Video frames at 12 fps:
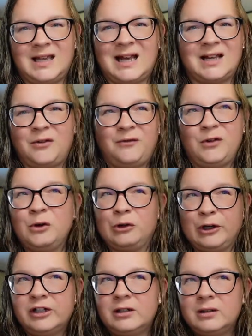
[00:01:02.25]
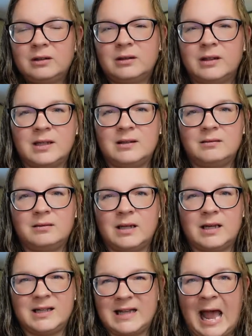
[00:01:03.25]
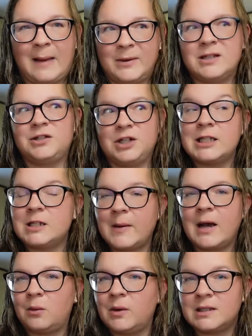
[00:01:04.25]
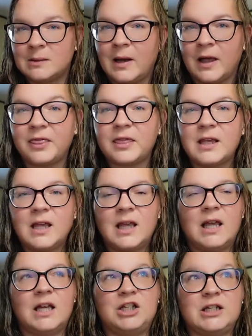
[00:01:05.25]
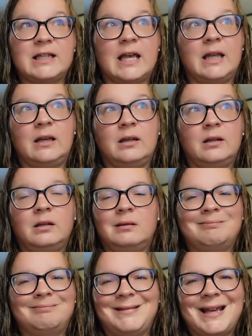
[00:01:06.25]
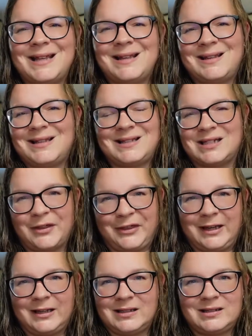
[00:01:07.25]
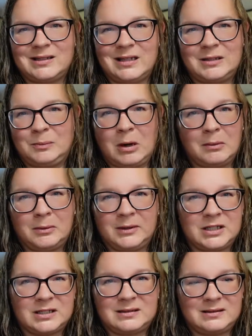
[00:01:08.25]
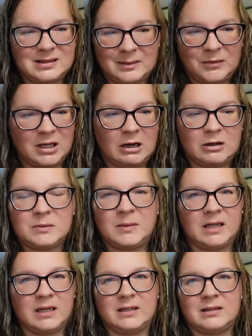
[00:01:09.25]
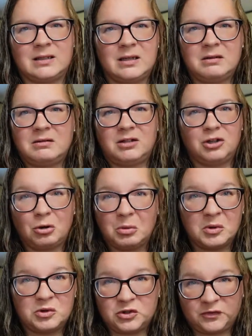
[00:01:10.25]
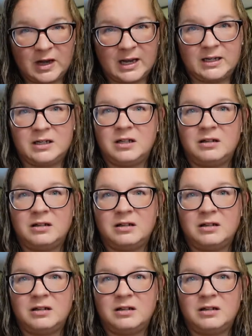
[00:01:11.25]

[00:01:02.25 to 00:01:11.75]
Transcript: I don't feel good. And it happens just about once a month. And she said, it's nothing. It's probably just something else because your hormones are fine.